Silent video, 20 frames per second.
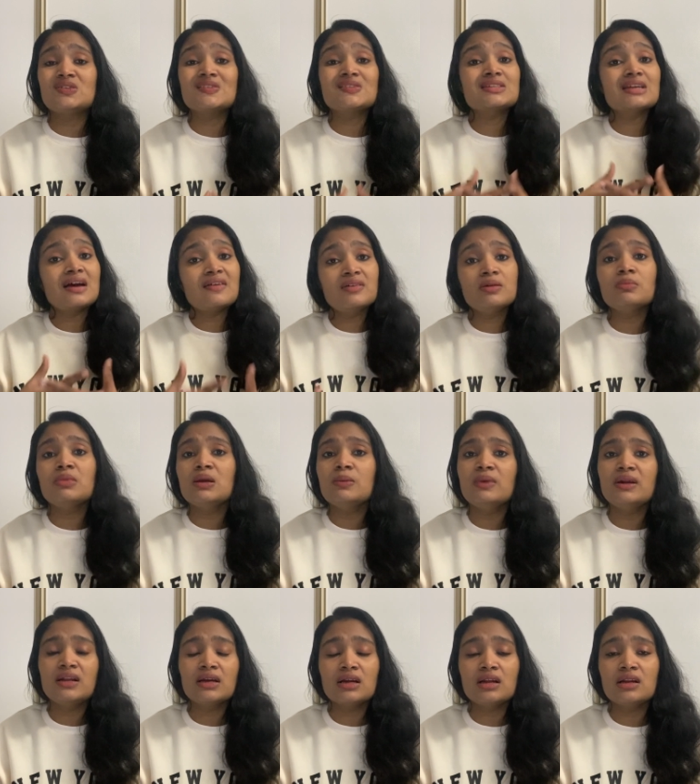just having
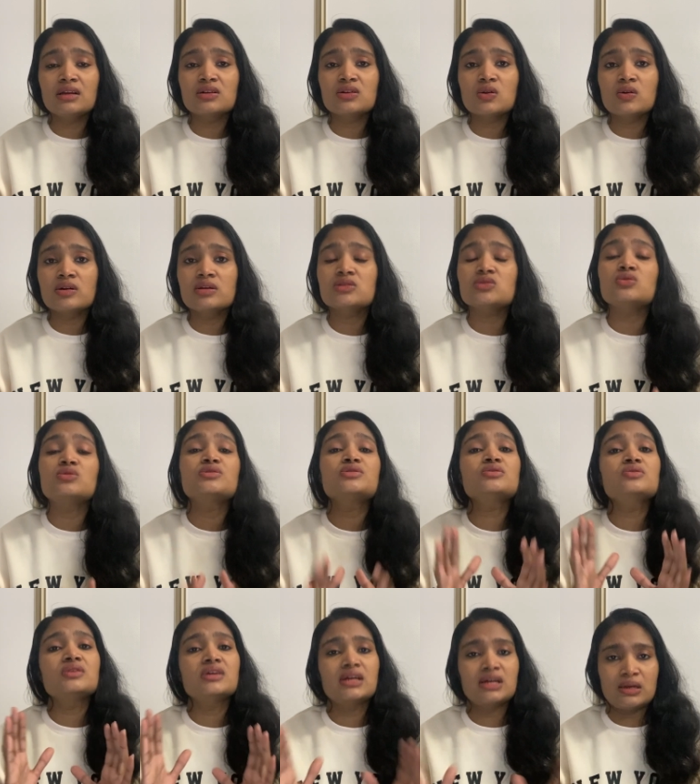BB Tech Electronics also
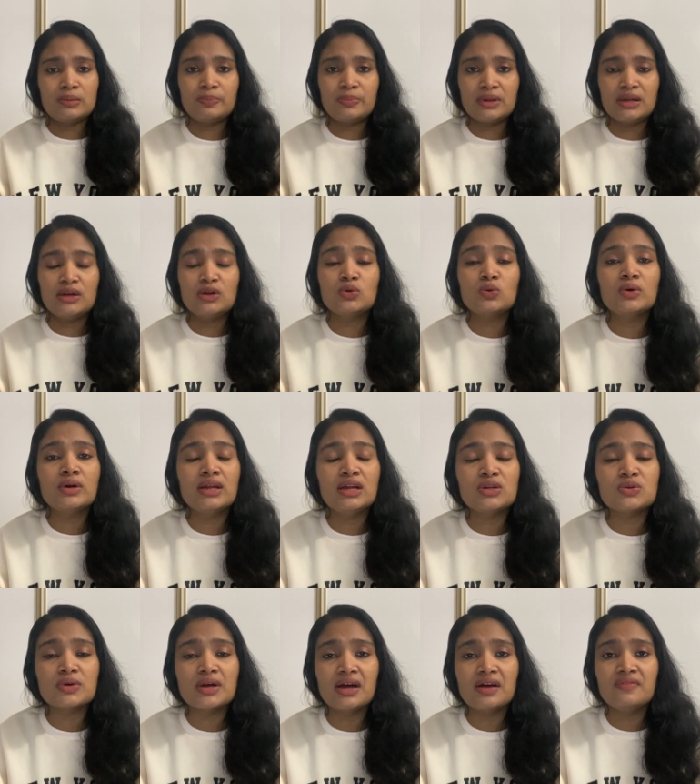you can apply. Don't need
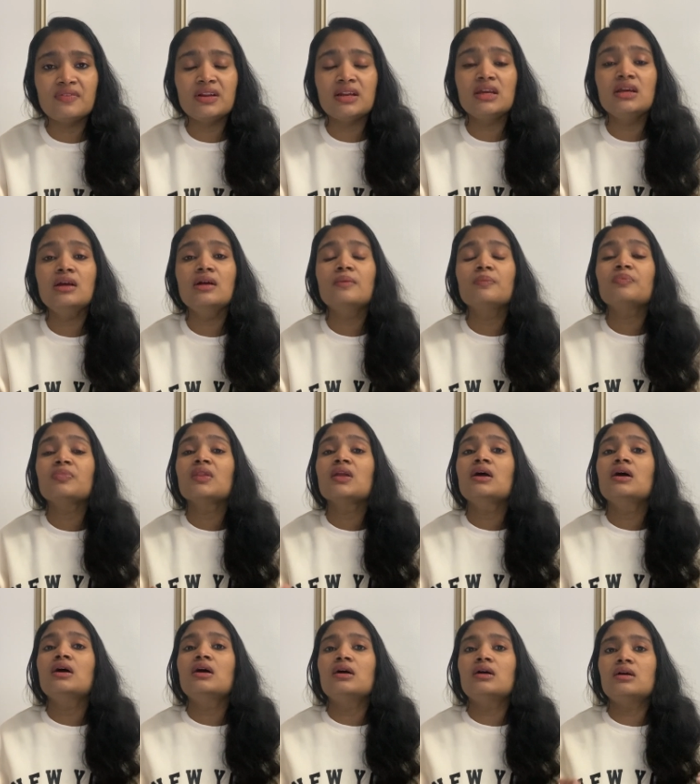to have any
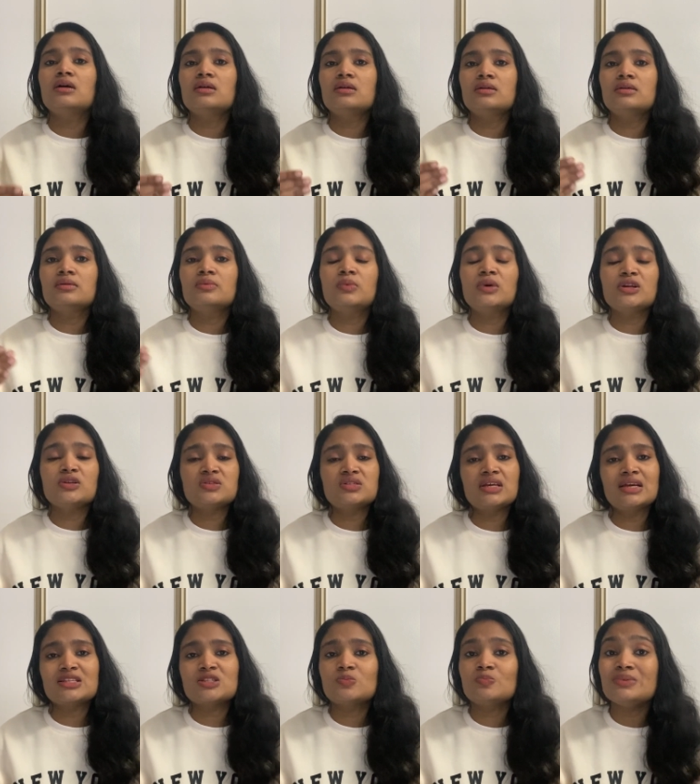uh, what do you say
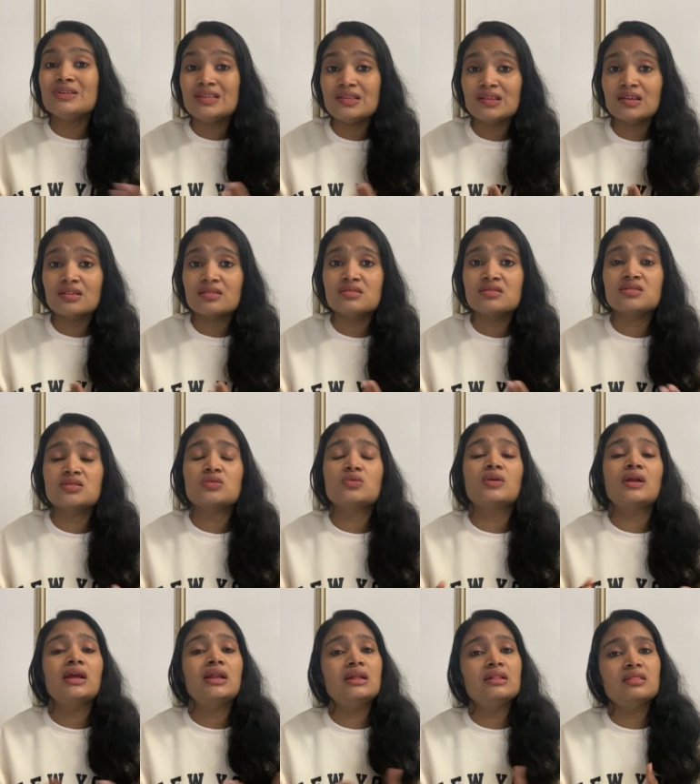experience
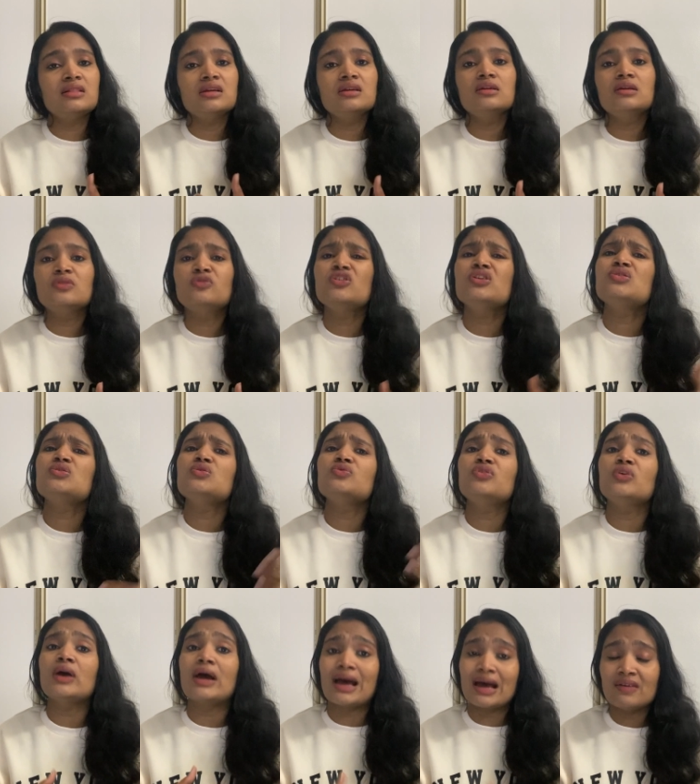or anything. If you, if
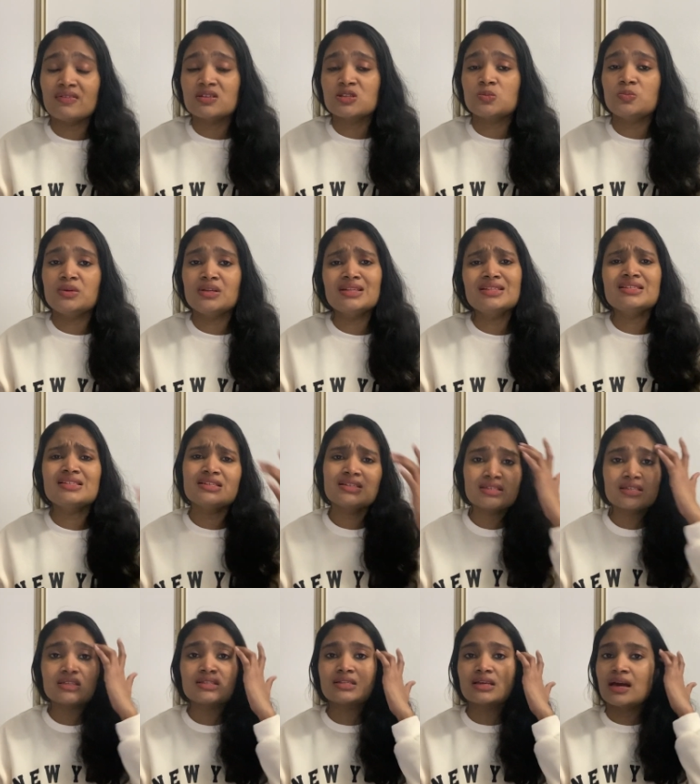you have experience, it is
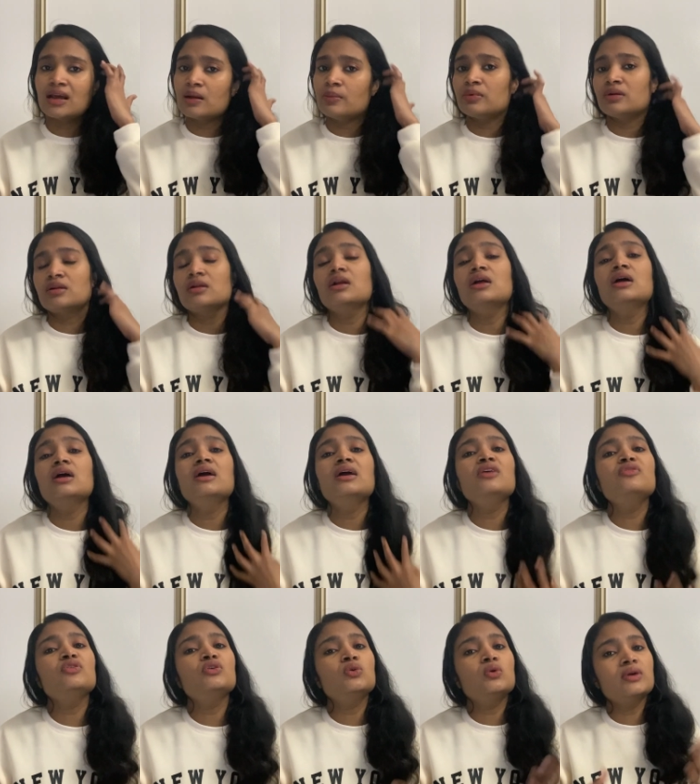desirable.
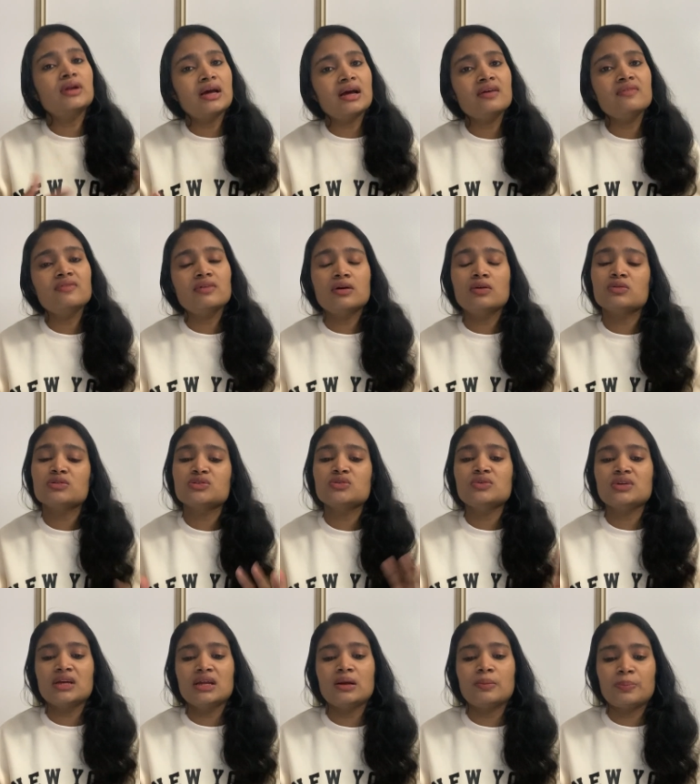If you don't have, also
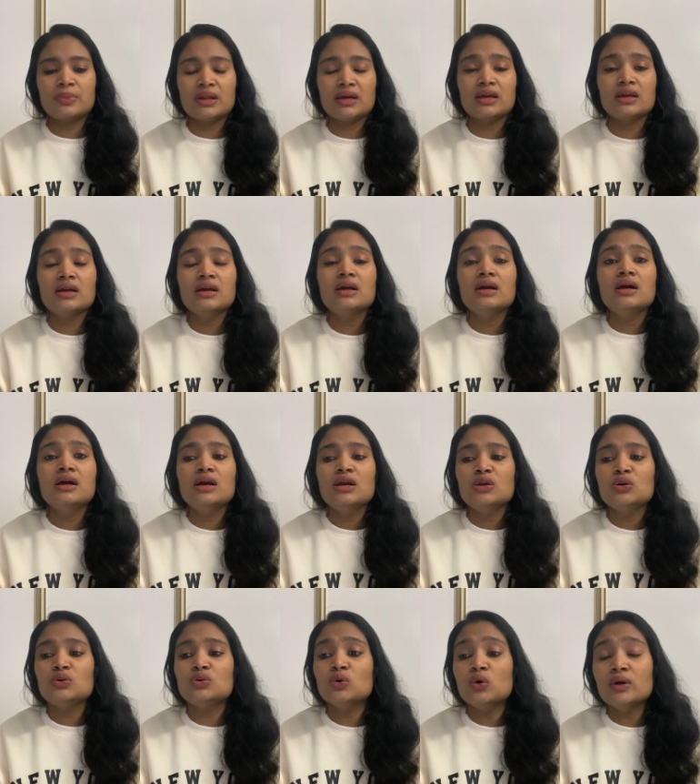you can apply
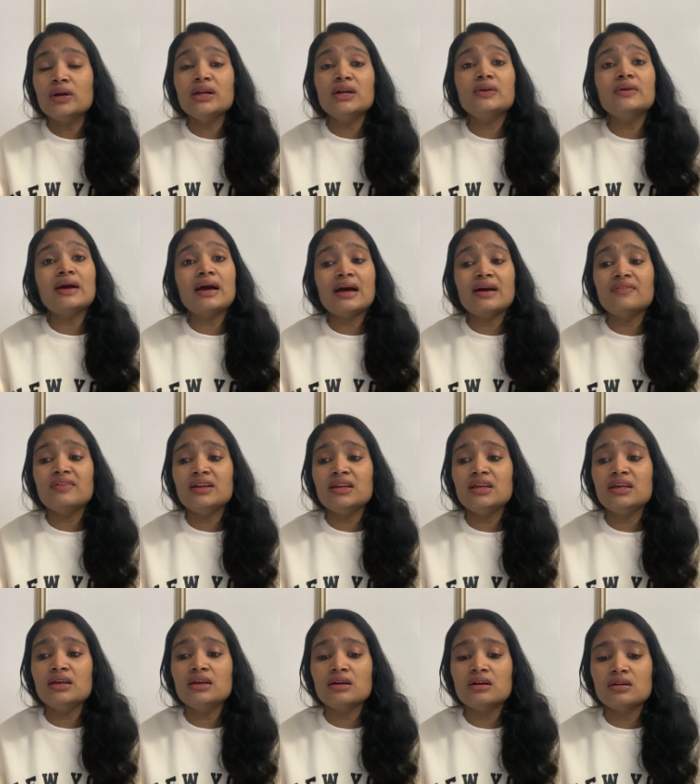you don't need to have
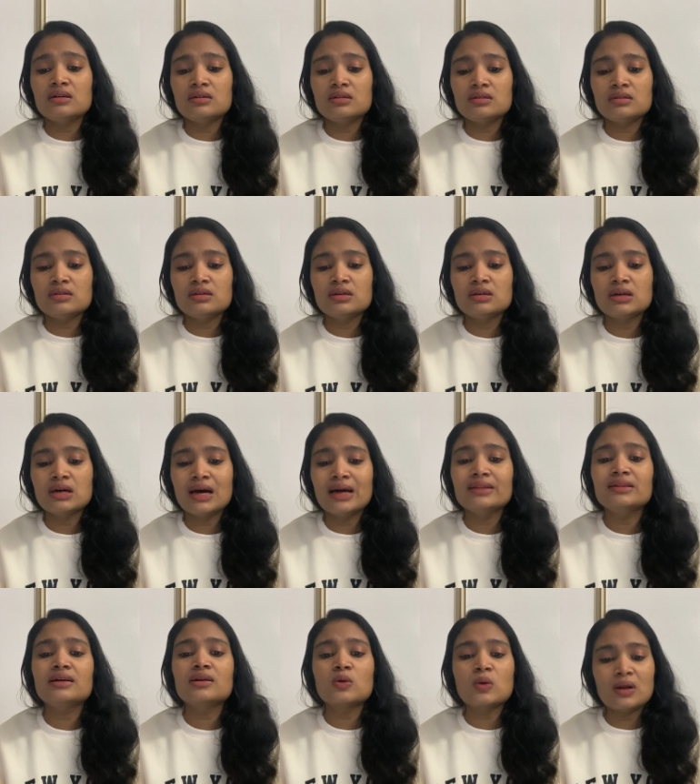any uh,
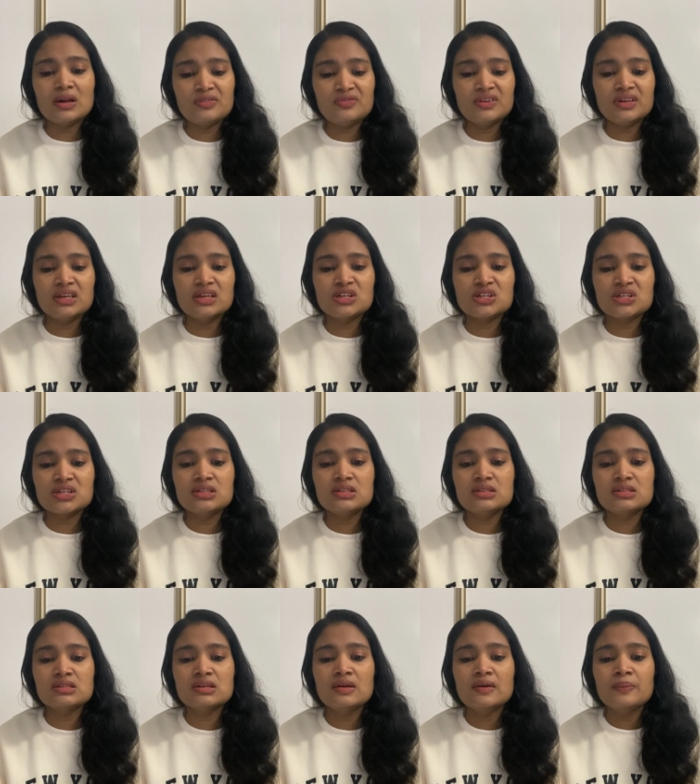other qualifications